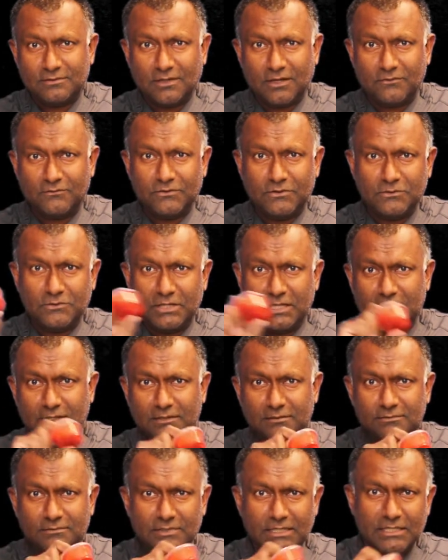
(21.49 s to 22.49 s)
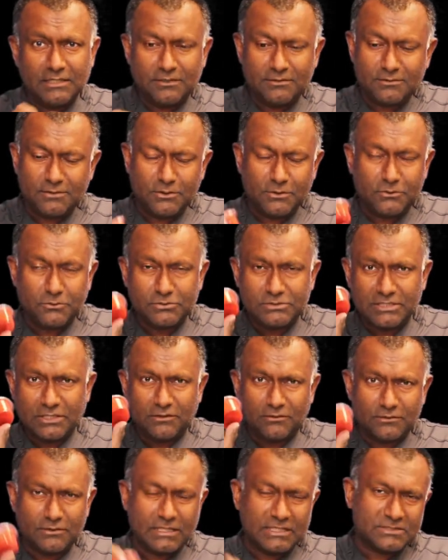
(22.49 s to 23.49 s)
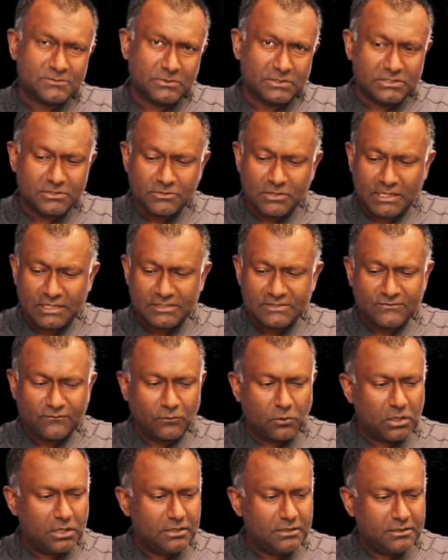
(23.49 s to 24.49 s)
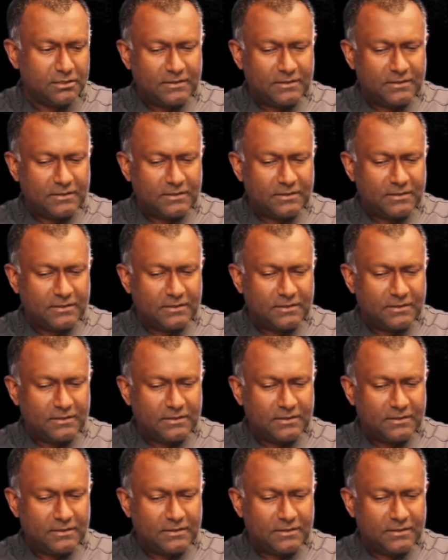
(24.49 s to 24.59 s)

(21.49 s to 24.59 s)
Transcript: of you than in you. So that's what the drain is for.